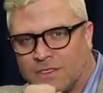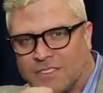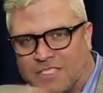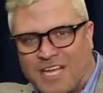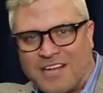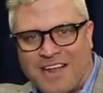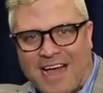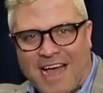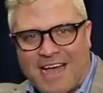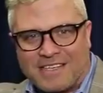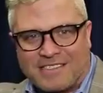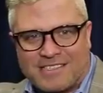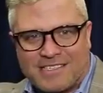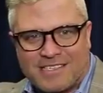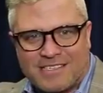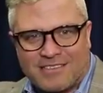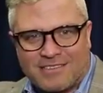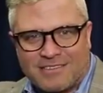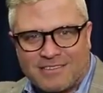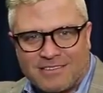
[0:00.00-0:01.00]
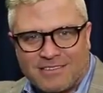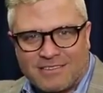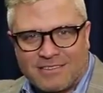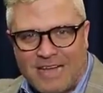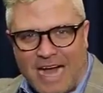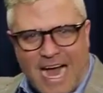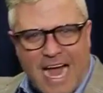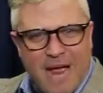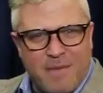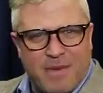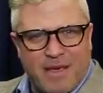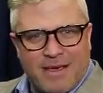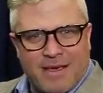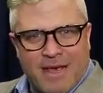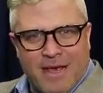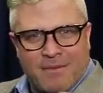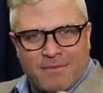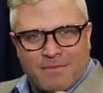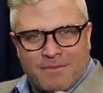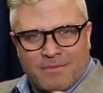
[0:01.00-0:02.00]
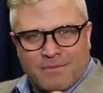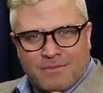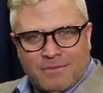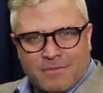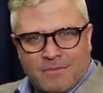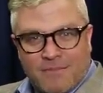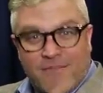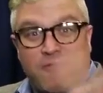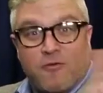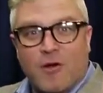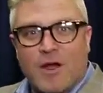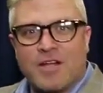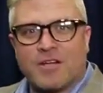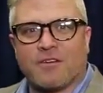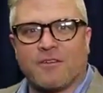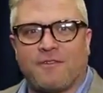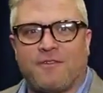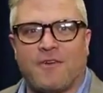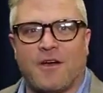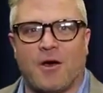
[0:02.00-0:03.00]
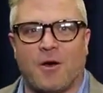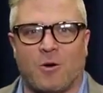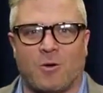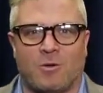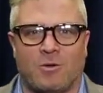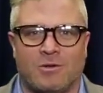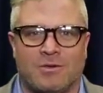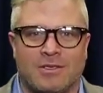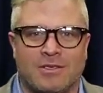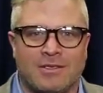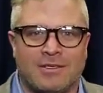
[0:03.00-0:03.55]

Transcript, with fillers: Tonight, IBM, friend or foe?